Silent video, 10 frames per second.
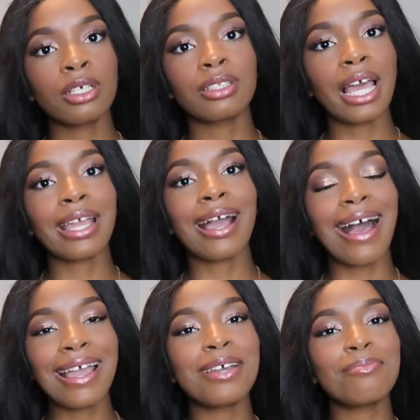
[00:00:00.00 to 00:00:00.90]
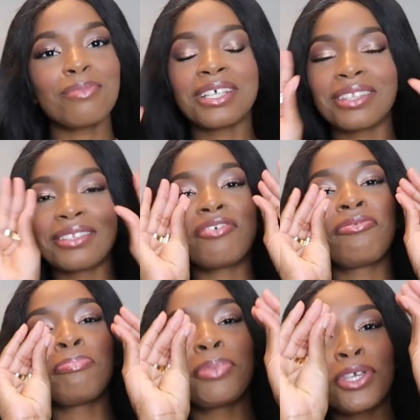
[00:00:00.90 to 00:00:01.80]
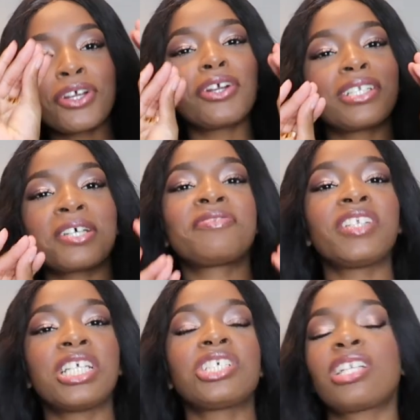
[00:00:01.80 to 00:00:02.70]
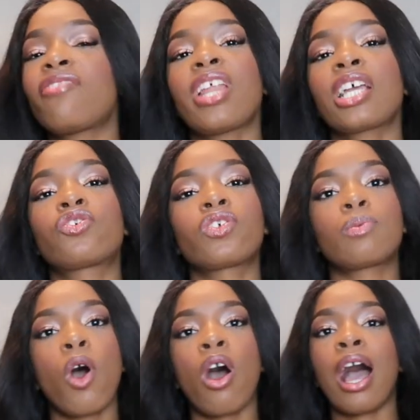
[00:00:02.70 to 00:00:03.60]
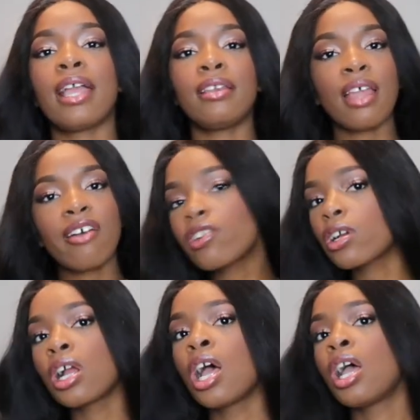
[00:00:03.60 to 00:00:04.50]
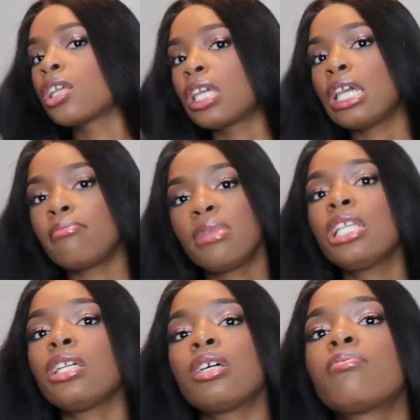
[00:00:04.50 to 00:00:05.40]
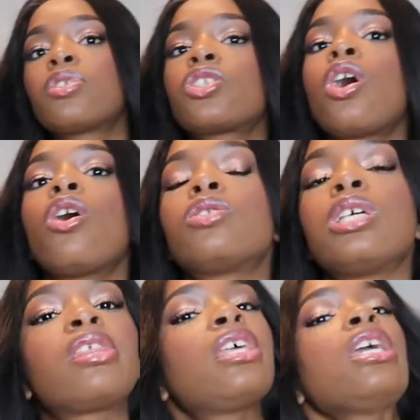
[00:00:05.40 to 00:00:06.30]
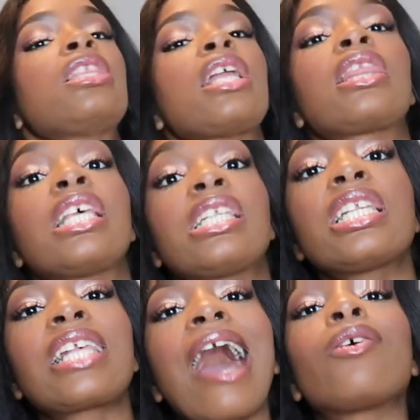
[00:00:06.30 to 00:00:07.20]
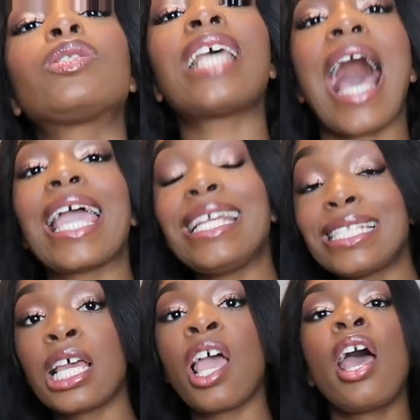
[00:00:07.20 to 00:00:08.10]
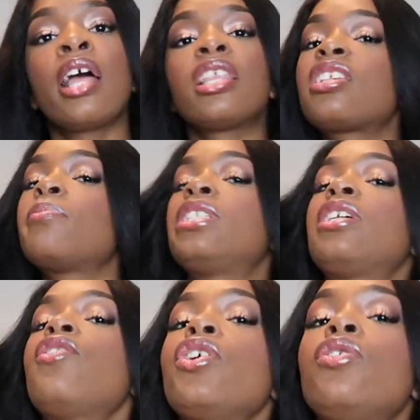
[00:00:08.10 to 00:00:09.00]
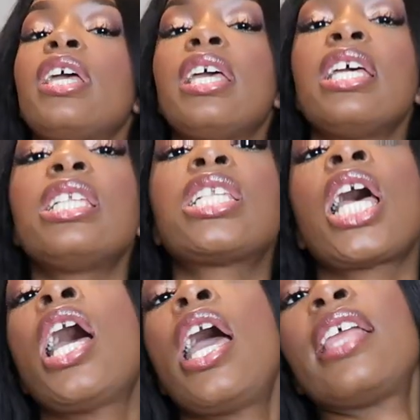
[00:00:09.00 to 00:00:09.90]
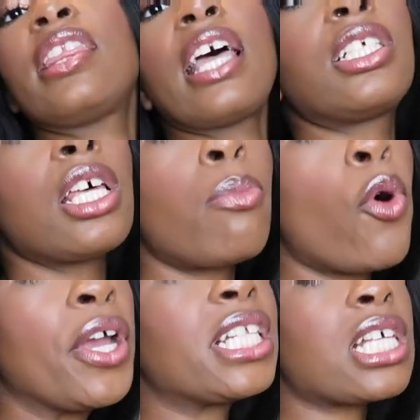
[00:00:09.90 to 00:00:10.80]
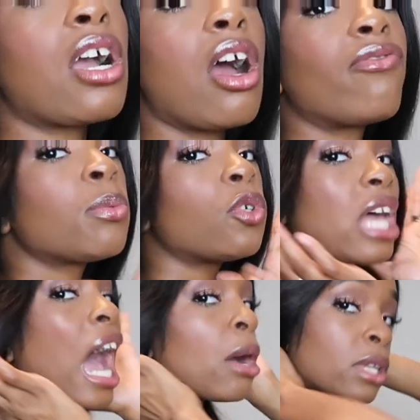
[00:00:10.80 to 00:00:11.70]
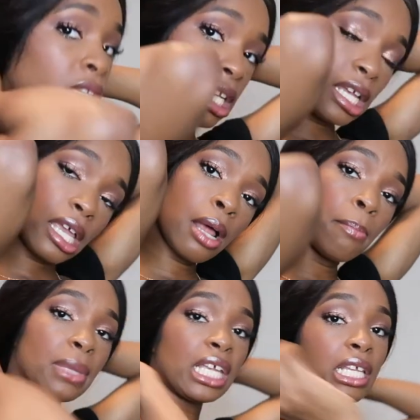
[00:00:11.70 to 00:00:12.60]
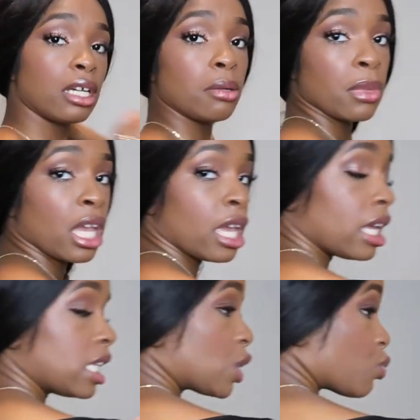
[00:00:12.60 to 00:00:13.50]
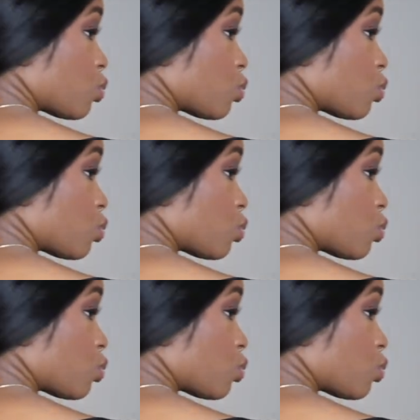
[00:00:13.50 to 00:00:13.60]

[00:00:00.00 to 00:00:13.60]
like I am the pure definition of an extra small. I never get medium, so to think that is how tight this material is, that to the point it's uncomfortable that I would need to get a medium, is